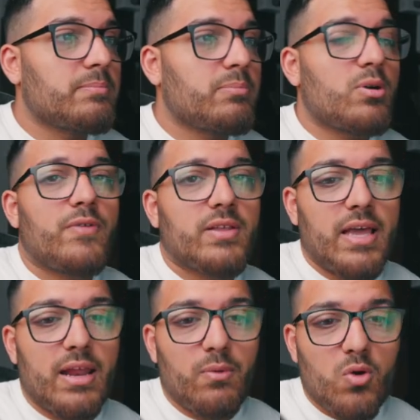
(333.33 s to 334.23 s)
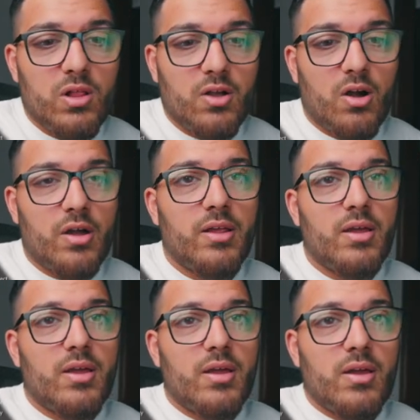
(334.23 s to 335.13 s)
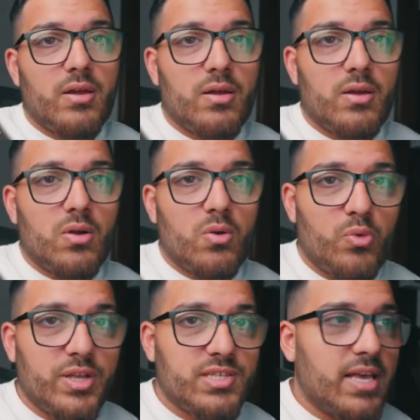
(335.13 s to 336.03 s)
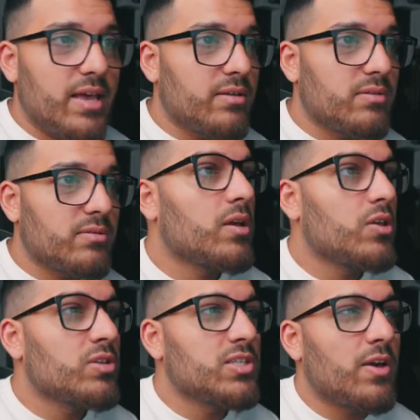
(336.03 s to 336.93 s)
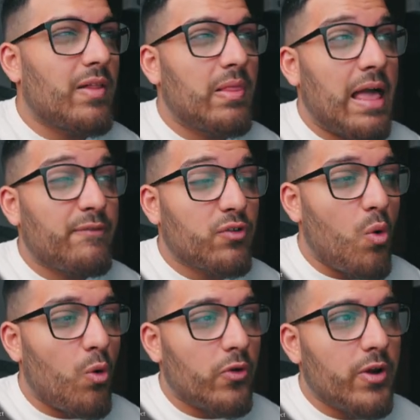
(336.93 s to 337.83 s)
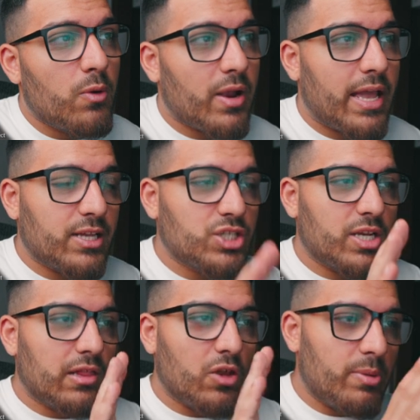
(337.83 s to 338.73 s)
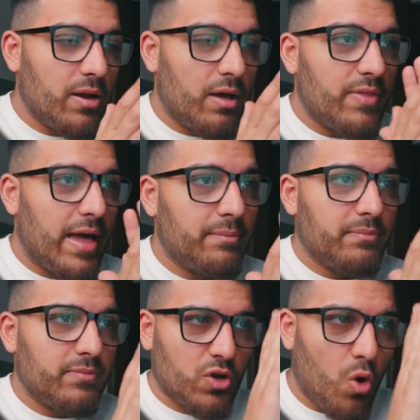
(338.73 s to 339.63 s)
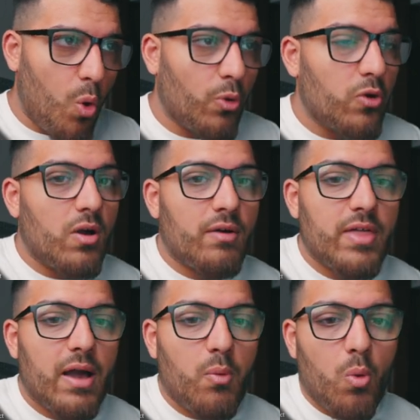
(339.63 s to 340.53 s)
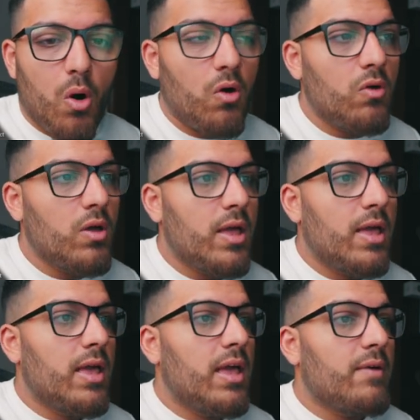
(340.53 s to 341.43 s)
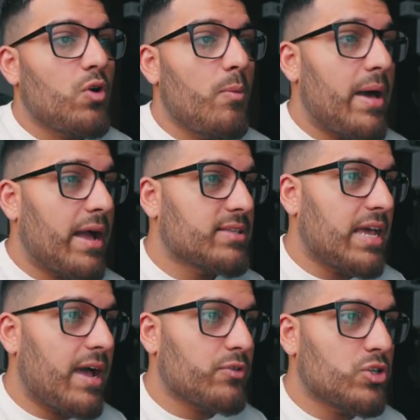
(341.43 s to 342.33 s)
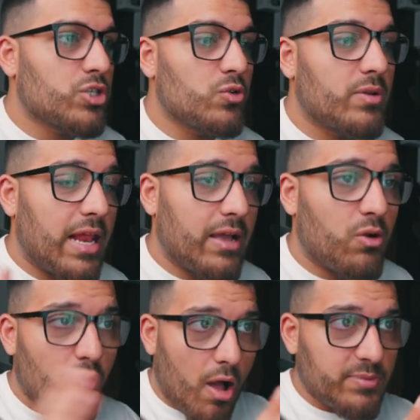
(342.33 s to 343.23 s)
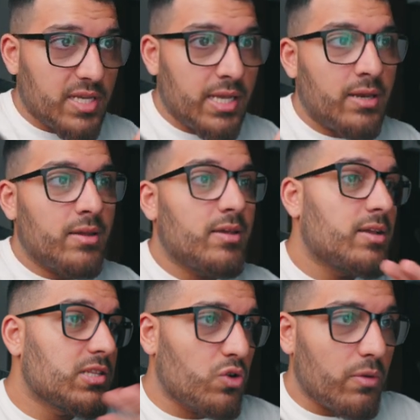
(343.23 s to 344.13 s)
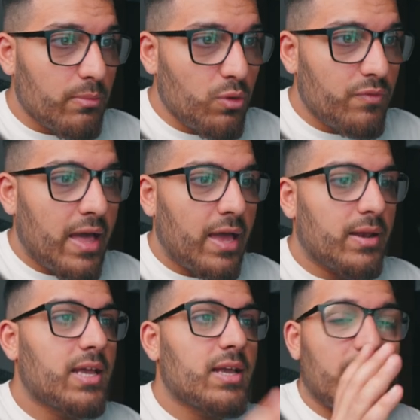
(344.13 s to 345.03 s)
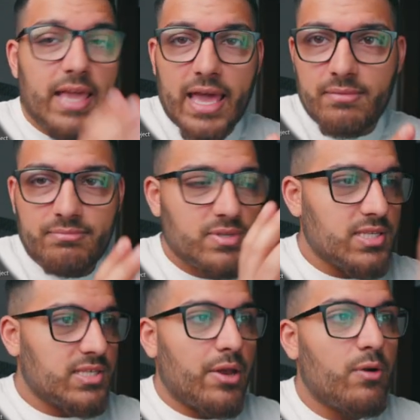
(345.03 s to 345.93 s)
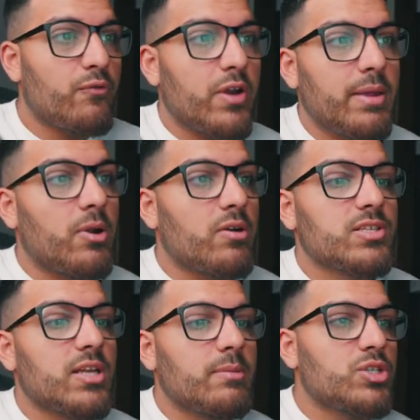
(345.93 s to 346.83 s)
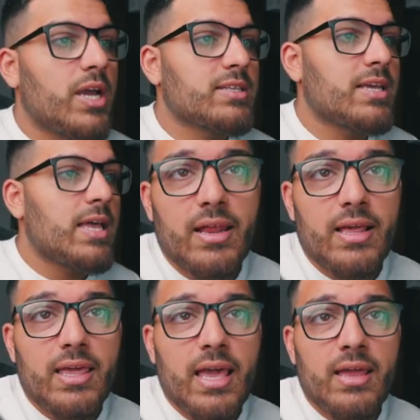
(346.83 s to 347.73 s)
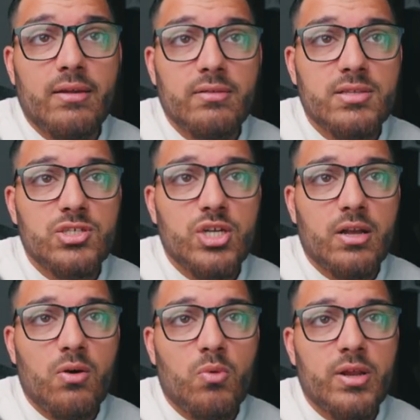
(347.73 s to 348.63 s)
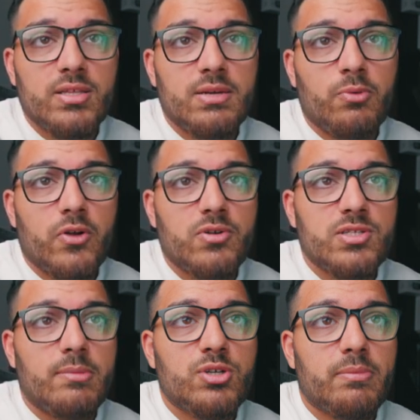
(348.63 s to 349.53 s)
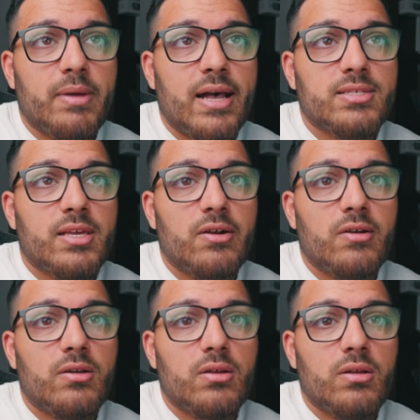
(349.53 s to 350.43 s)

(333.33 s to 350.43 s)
Perfect edit. We'll click on reset. You can see on the left corner here, we're catching a little bit of that, the corner of that wall. If we go back to Aftershoot and I cropped in to remove that, again, center framed our subject. And again, let's check out what it did with our subject mask here.